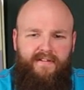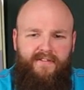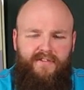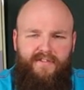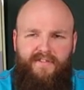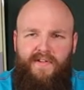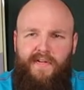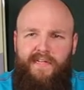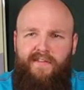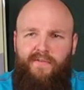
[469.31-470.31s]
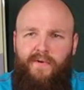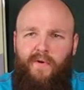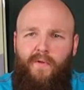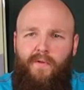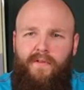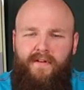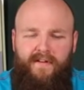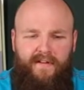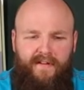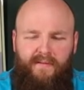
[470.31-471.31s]
just dug into a whole
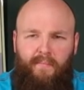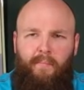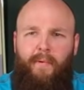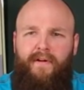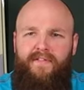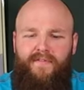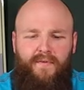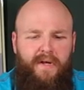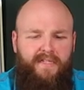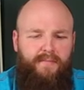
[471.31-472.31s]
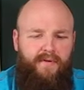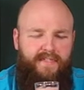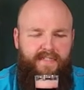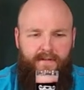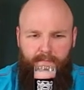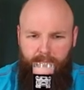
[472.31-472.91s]
box of raspberries.